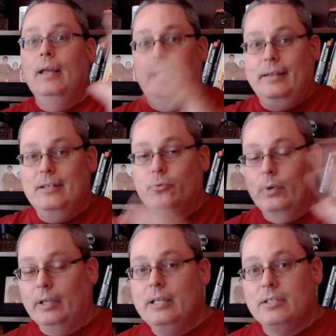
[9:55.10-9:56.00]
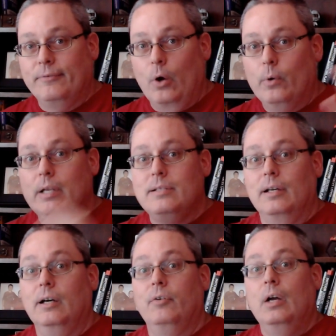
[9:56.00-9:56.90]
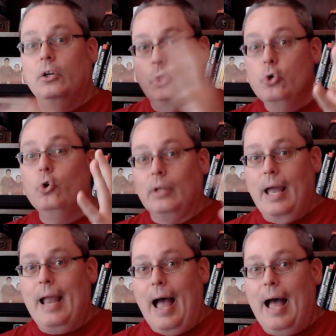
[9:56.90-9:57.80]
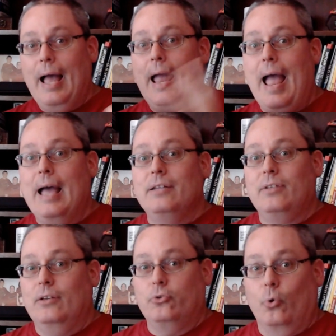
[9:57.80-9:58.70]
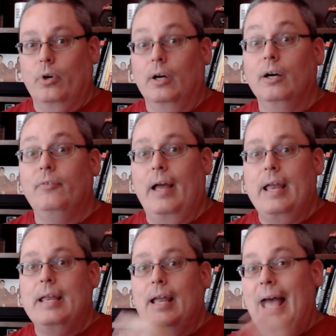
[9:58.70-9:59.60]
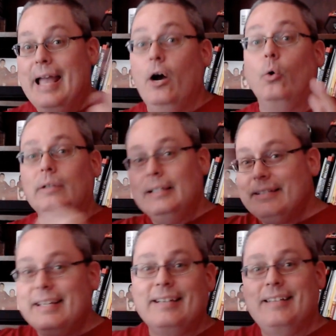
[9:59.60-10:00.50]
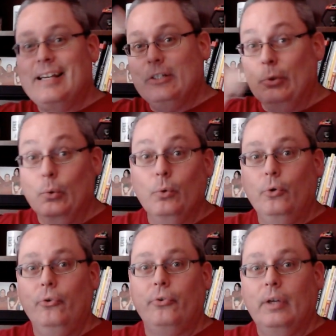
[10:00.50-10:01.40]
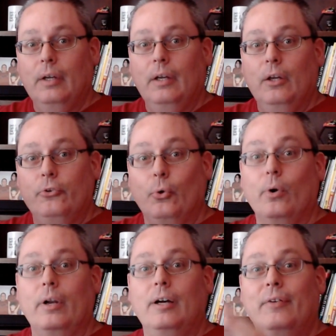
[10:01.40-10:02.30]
and this really is the focus of Google AI as sort of a, a holistic set of tools, sort of an